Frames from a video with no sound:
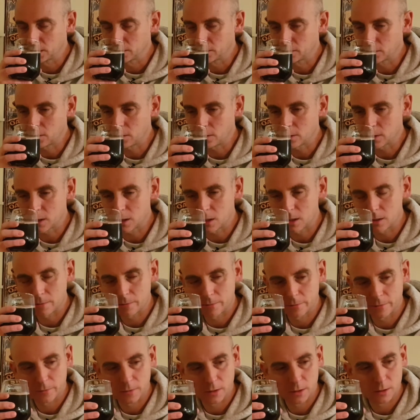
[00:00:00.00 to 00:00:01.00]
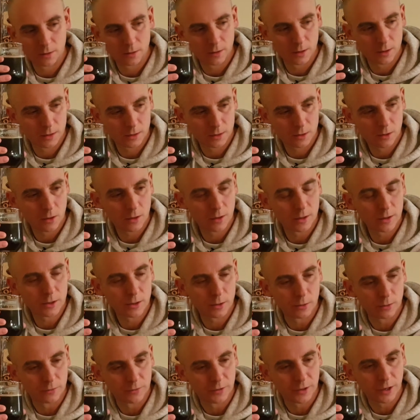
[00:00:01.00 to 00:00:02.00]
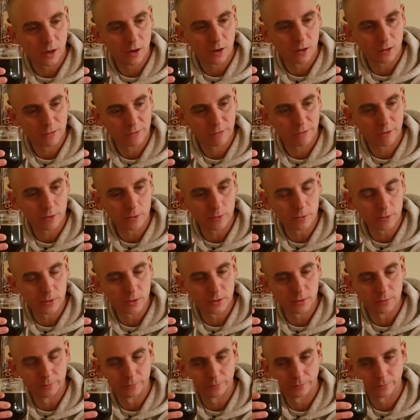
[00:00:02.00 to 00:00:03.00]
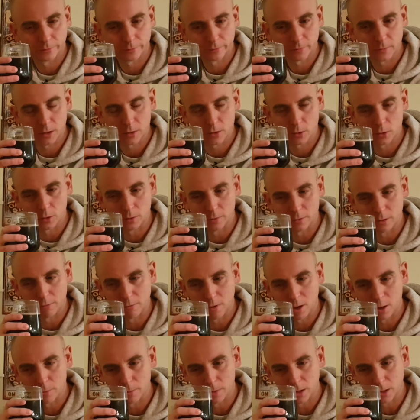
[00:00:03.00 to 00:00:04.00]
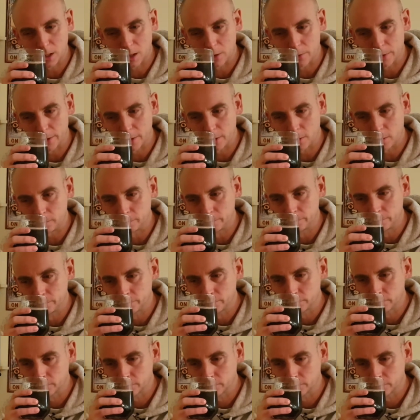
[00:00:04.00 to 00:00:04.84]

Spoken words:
It's got the sort of dark fruits sort of aroma going on.